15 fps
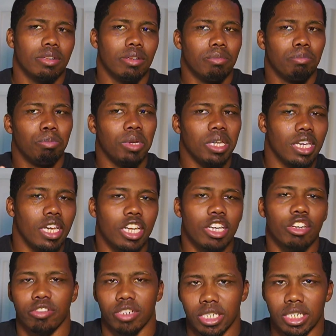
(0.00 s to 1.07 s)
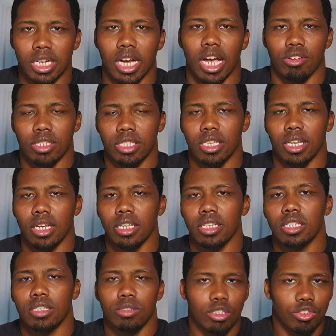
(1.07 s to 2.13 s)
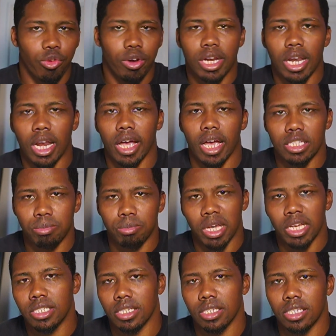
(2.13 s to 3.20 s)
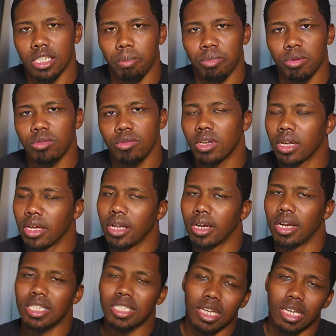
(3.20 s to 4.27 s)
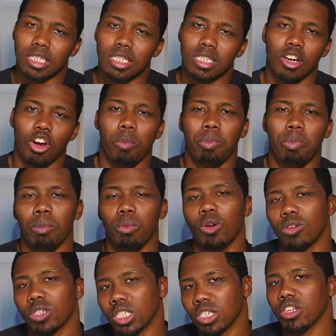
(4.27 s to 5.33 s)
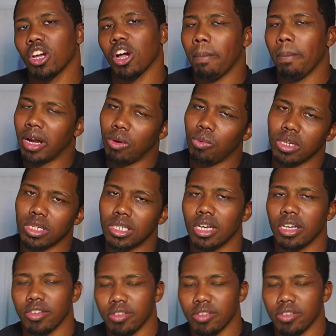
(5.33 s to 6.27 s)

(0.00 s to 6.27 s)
beginnerish, I'll say. 3 lines, basic, simple. Let's get to it on paper. We're gonna show y'all better than we can tell you.